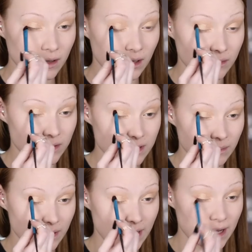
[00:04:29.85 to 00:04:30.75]
I'm just
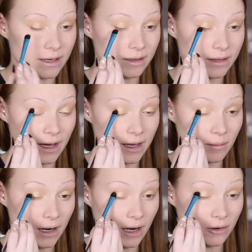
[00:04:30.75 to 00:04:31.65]
gonna be adding that
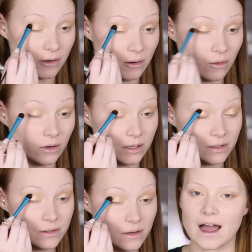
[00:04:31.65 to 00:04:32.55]
in my outer
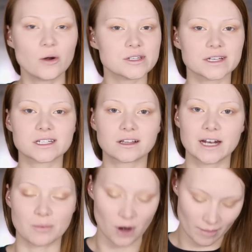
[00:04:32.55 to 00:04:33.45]
corners. I always like to
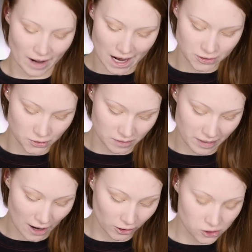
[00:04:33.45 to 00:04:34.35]
clean up around my eyes using
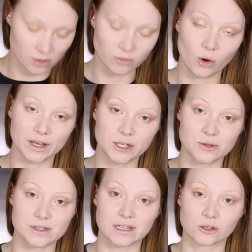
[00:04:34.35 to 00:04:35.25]
powder, so I'm going in
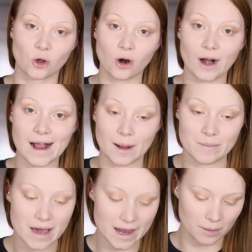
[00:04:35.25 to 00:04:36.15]
using the Lorac
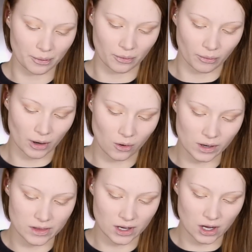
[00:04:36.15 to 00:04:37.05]
Mega Pro
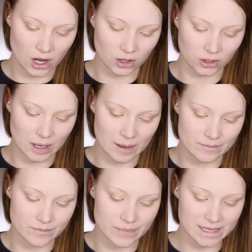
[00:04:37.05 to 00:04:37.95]
in the
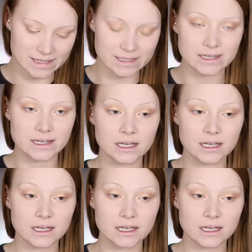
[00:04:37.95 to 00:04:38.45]
color Bisque,